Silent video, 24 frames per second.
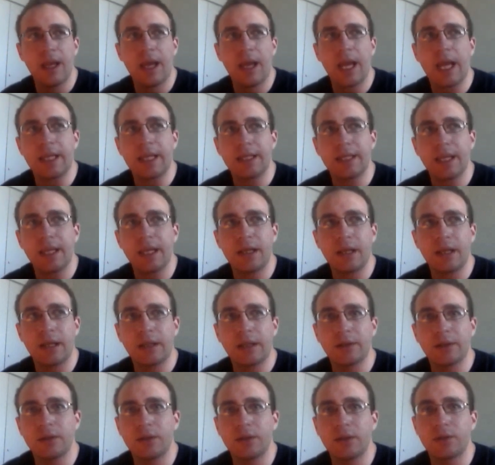And then I
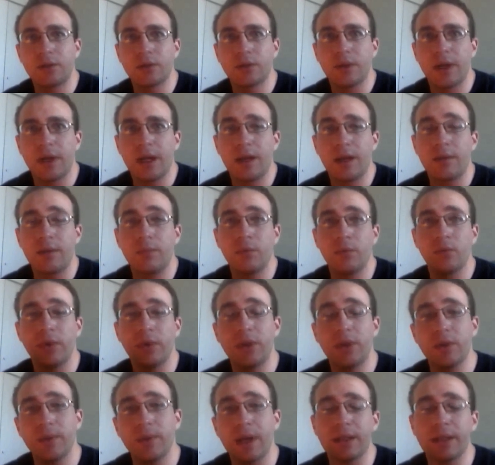could try
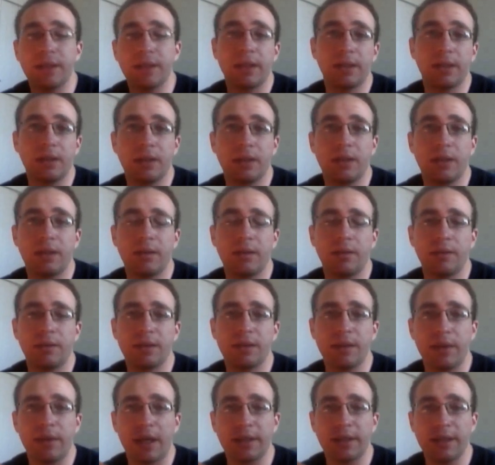redirecting
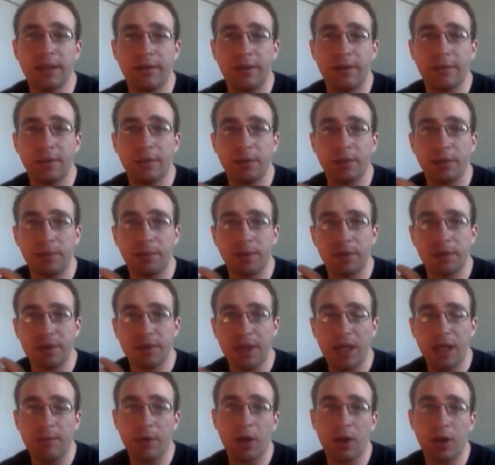some of the activity from the
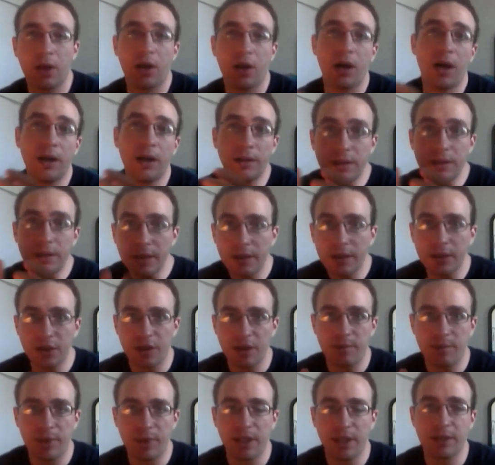putamen onto the
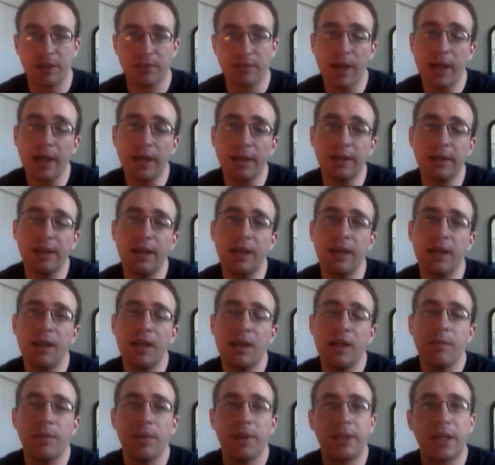GPI directly,
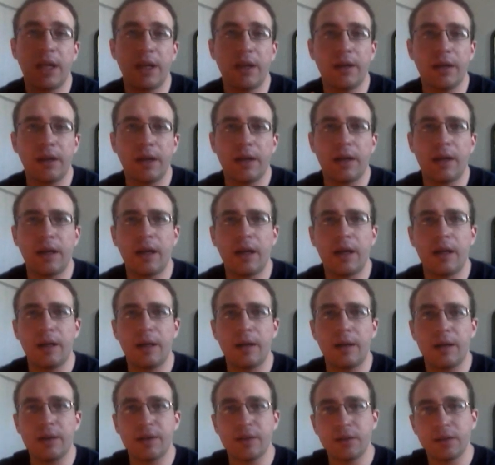but now
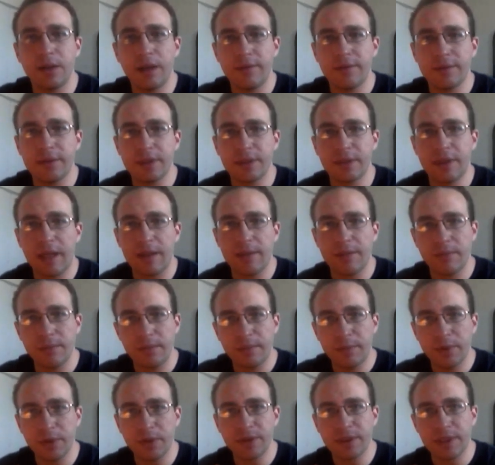I still have that
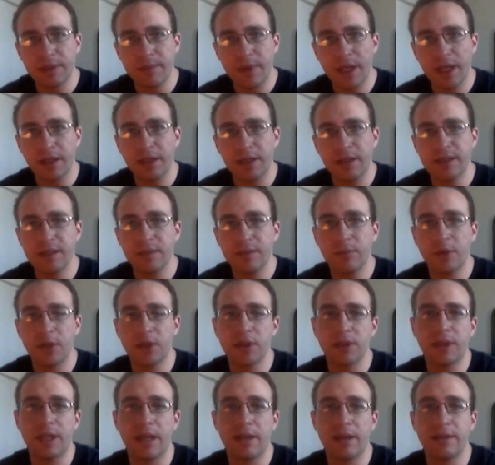built-in mechanism which
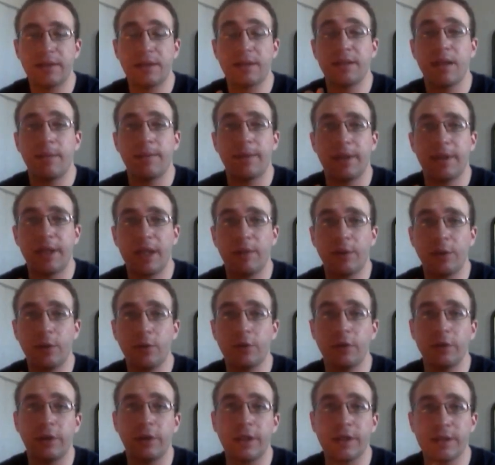allows the subthalamic
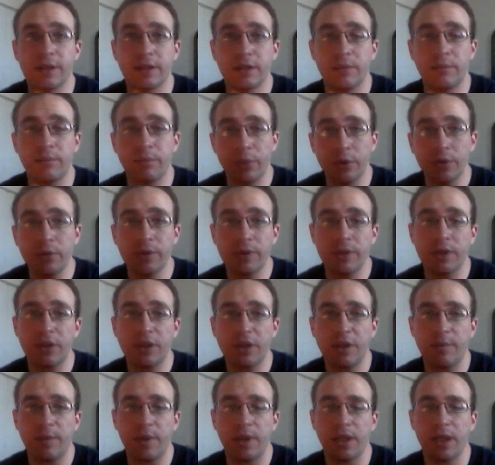nucleus to boost the
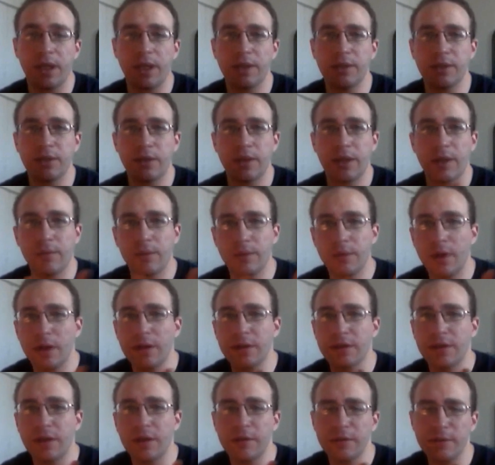GPI. So that would
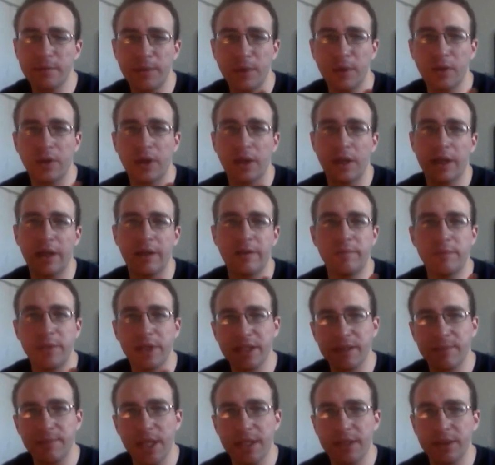also be creating kind of
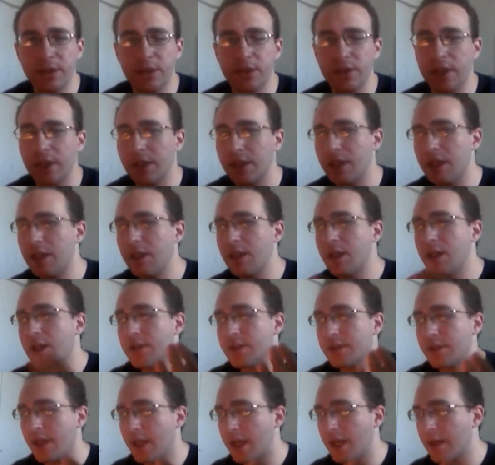mixed messaging.
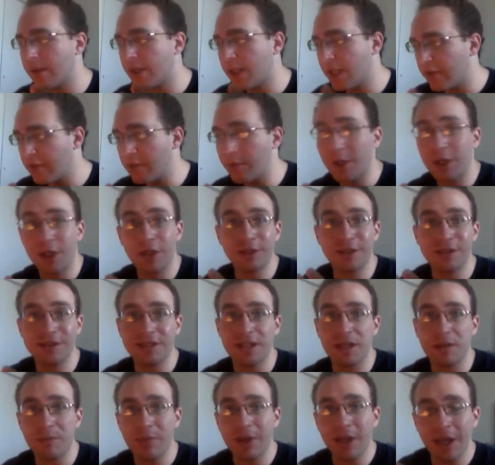So how do we get everybody on the
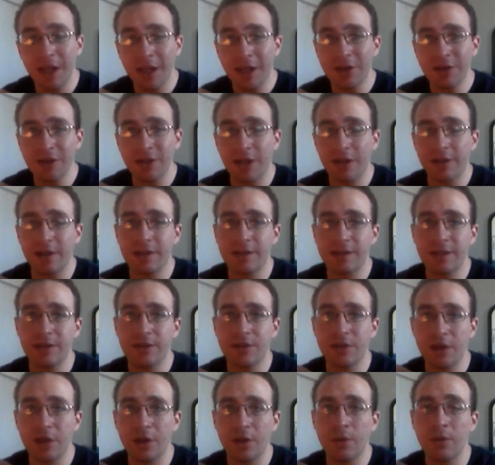same page now that says,
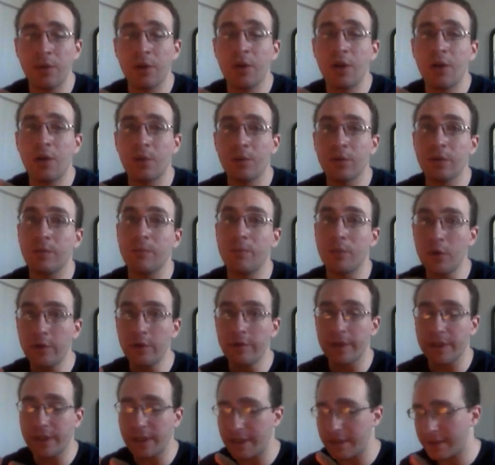no, we're
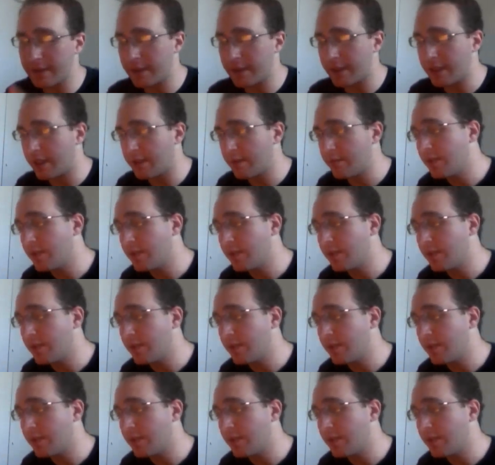moving this time?